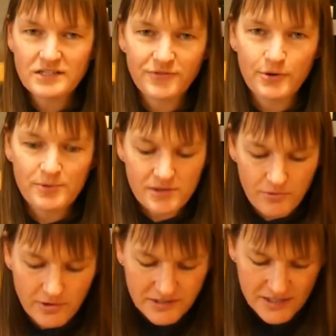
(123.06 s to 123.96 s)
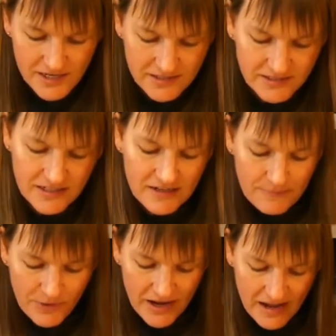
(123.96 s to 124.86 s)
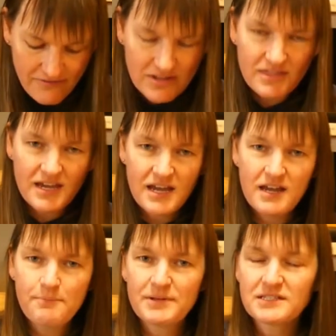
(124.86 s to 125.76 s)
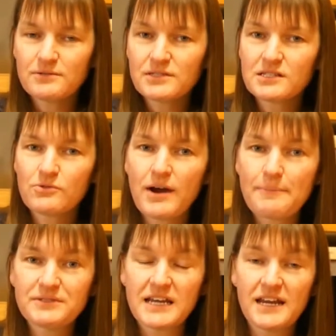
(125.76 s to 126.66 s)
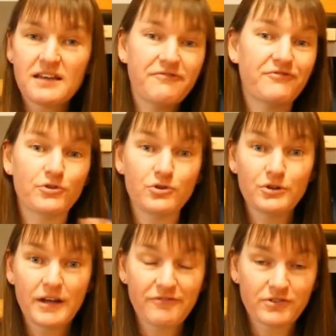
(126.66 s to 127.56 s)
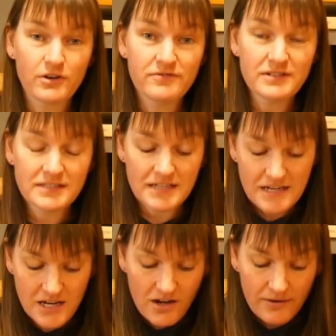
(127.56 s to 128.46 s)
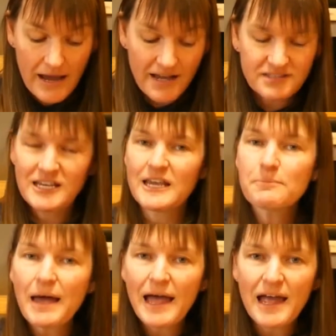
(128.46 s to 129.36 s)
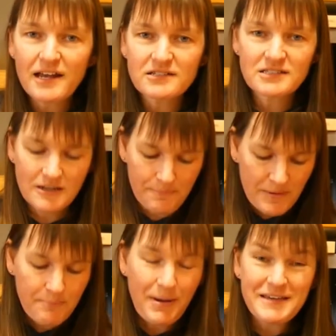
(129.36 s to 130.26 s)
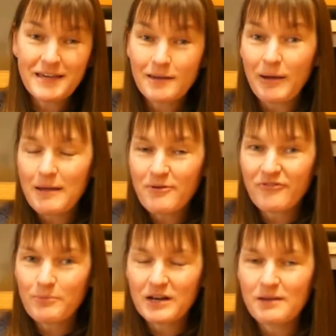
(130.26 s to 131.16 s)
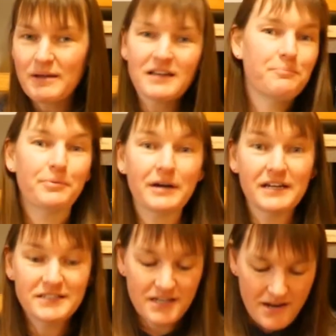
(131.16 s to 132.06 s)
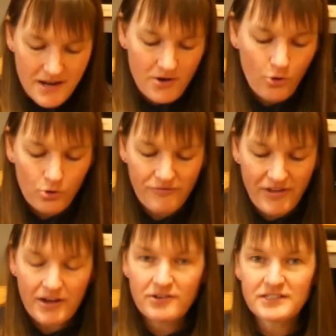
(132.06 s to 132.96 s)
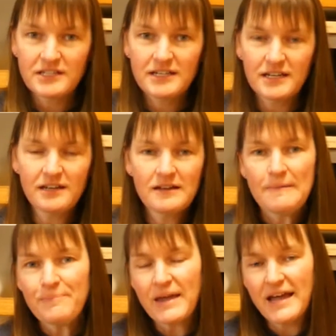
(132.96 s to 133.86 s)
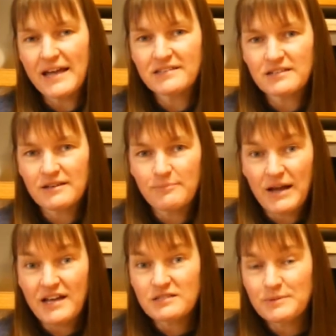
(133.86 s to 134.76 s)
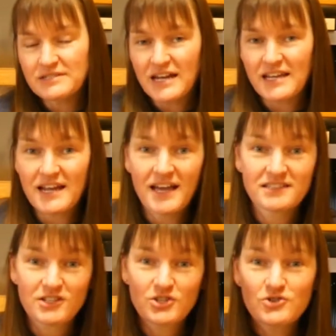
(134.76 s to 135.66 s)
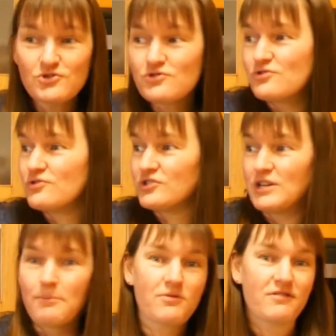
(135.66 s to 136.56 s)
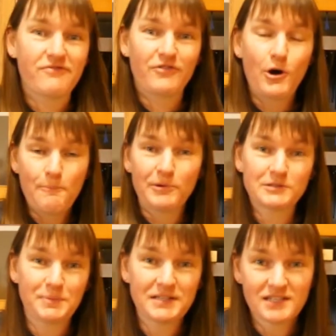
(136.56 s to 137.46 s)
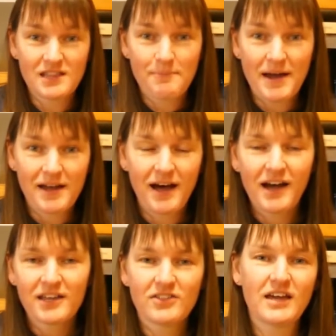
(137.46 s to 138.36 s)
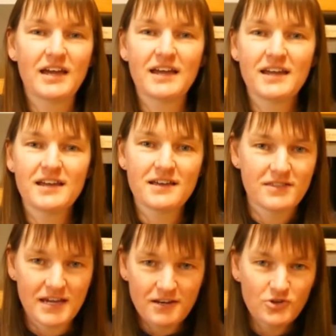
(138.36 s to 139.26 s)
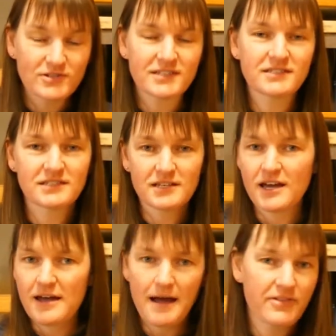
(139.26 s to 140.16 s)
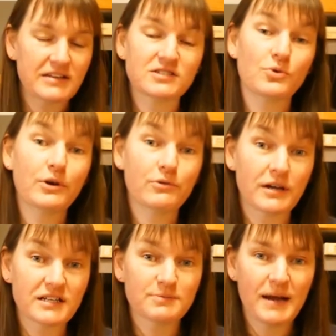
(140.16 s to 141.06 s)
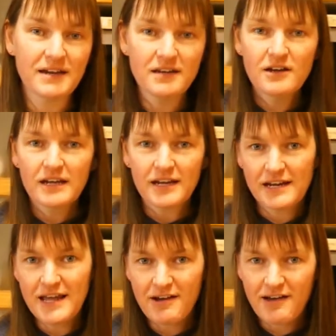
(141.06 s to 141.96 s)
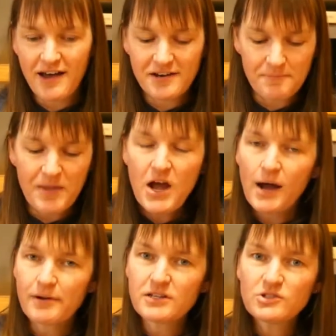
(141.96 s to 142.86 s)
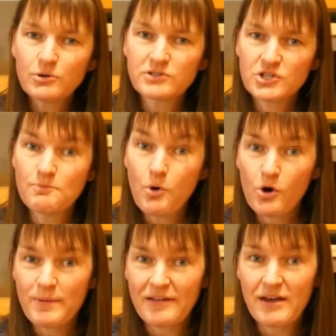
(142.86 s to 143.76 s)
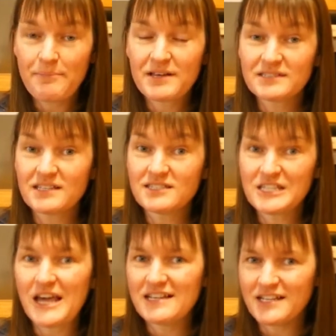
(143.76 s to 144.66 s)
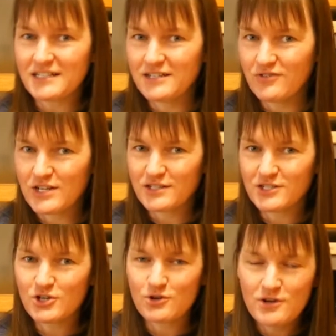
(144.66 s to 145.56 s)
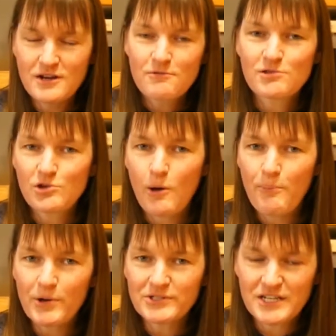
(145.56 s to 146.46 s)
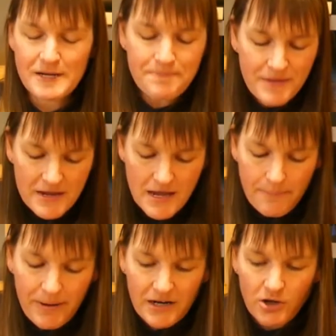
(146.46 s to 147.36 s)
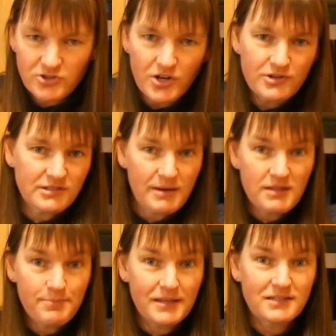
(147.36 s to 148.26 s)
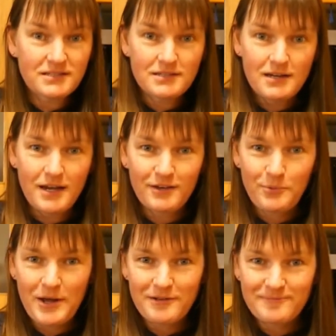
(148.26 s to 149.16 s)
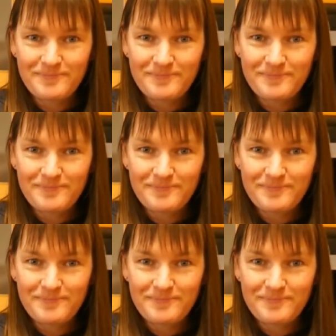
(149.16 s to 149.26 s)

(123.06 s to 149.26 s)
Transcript: filled with gross things. I have in there bits of scraps, any food leftovers, tea bags, baking paper from when I bake bread, all of that goes in here. And my husband Danny has a huge number of compost bins in the back garden that he then uses that soil that gets made in our garden. I'm going to talk to you more about that because that's today's activity, is to do with composting, but I'll show you some other bins as well.